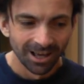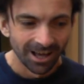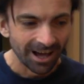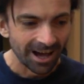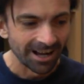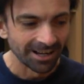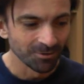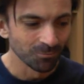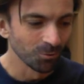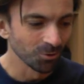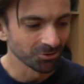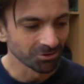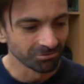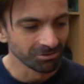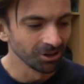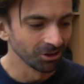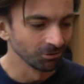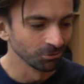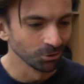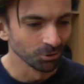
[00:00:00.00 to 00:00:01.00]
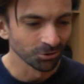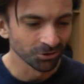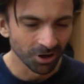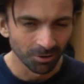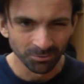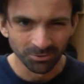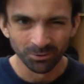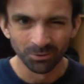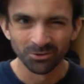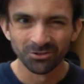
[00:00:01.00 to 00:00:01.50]
And it was a real rules
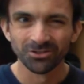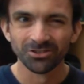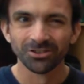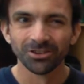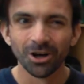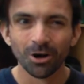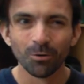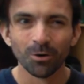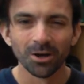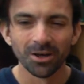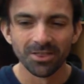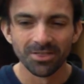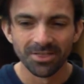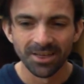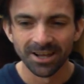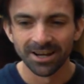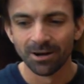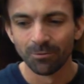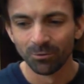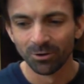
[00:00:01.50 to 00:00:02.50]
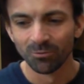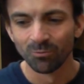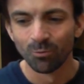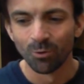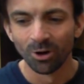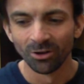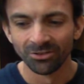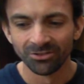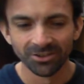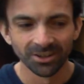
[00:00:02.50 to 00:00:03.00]
cop, so it was slower than I would have
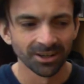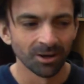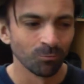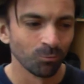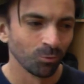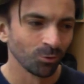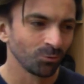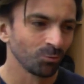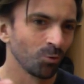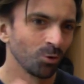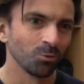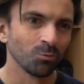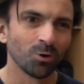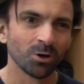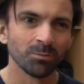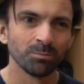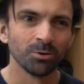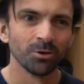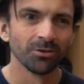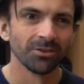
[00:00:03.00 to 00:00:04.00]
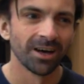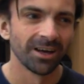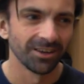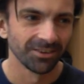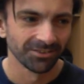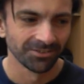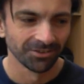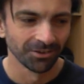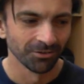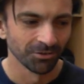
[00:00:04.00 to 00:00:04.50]
wanted. I wouldn't want to put
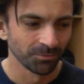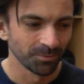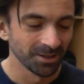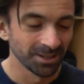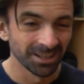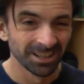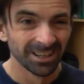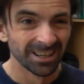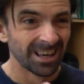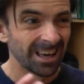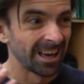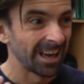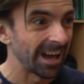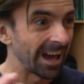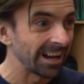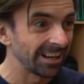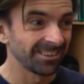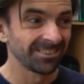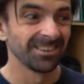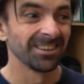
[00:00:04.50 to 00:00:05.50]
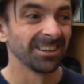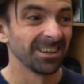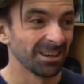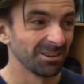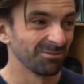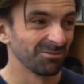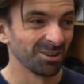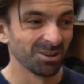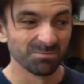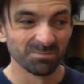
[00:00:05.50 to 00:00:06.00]
that sort of speed. Editing
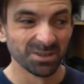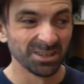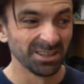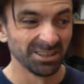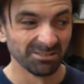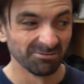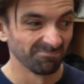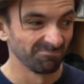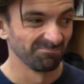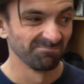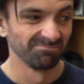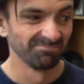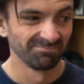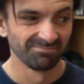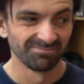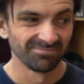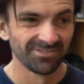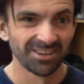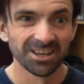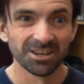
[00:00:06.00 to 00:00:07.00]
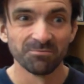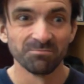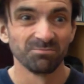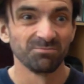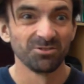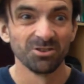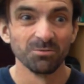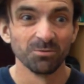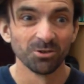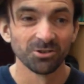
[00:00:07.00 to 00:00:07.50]
it would have been taking
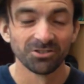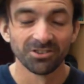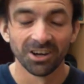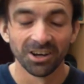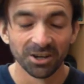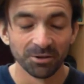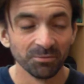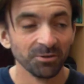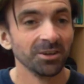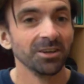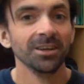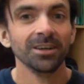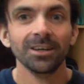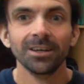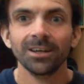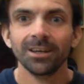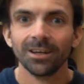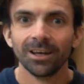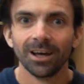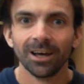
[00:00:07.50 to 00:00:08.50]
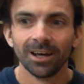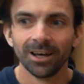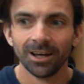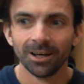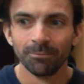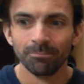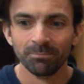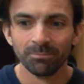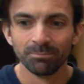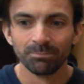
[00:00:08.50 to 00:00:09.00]
too much time.
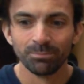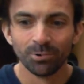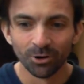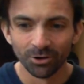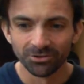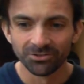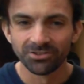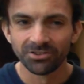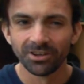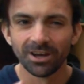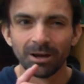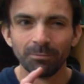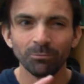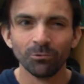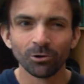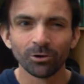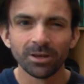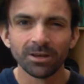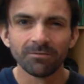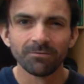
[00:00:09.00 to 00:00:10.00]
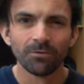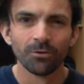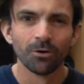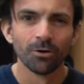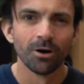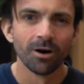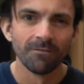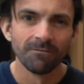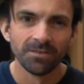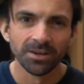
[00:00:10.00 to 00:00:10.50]
But I'm looking
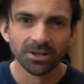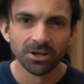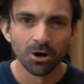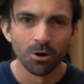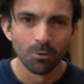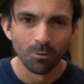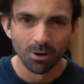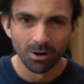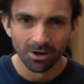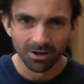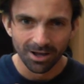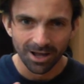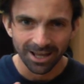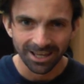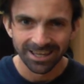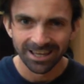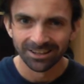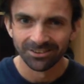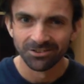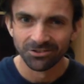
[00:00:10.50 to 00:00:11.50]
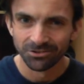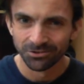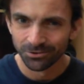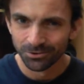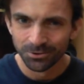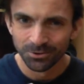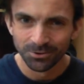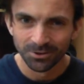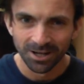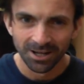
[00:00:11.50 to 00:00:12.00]
for a video again
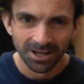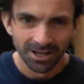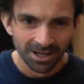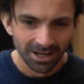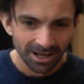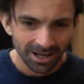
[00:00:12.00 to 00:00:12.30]
soon.